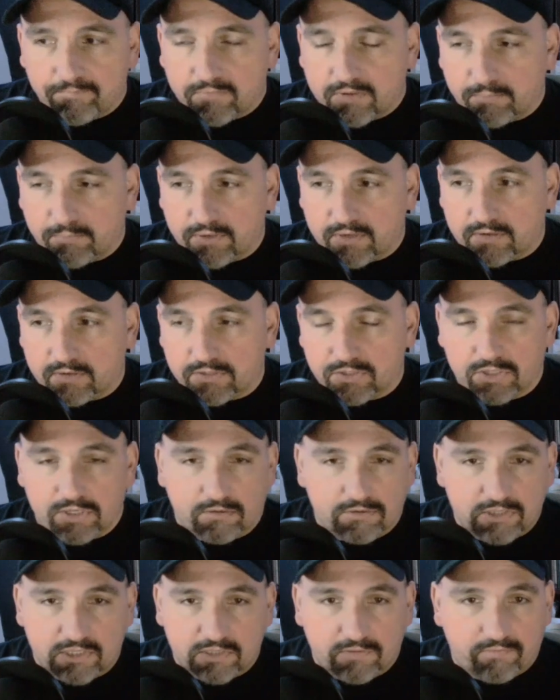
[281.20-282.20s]
because, you know,
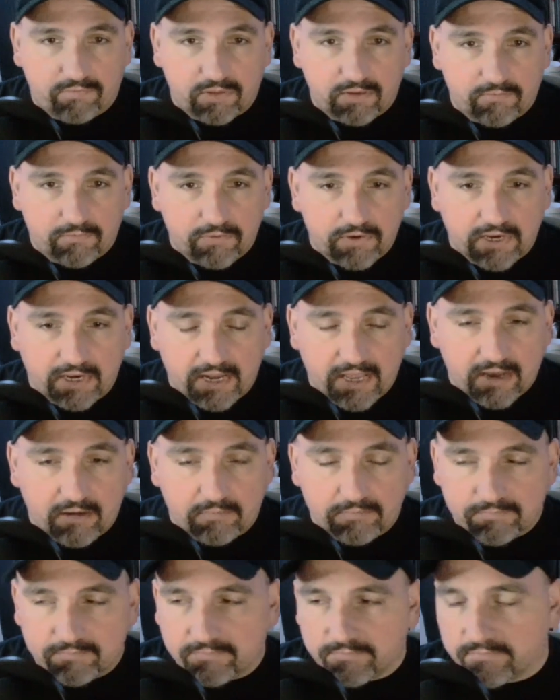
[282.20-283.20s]
she's freaking
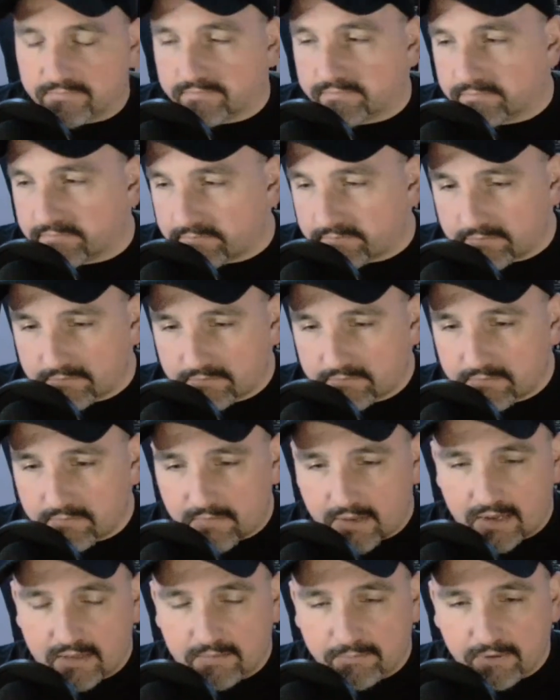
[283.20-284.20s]
out.
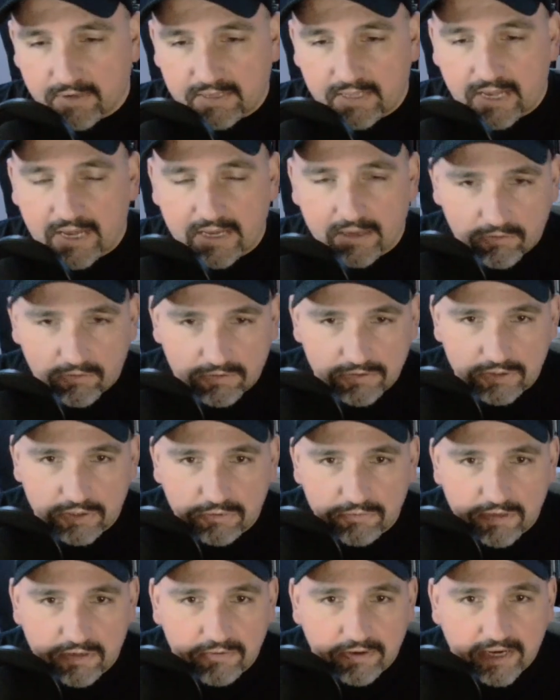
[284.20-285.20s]
And the guy across the
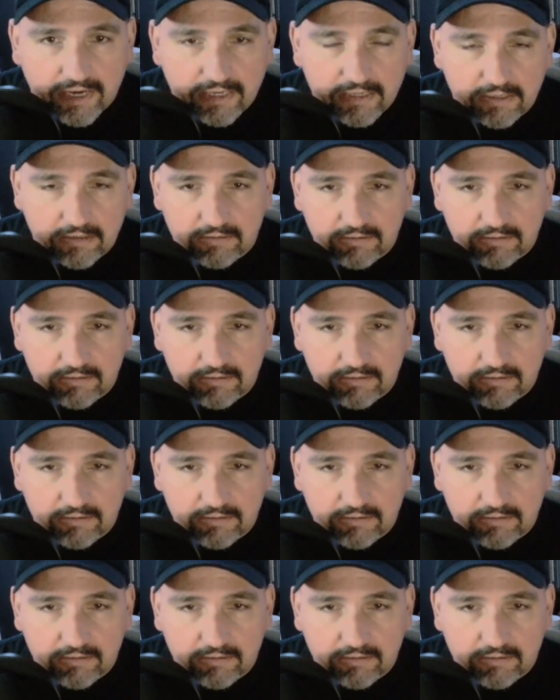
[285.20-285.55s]
street, Greg,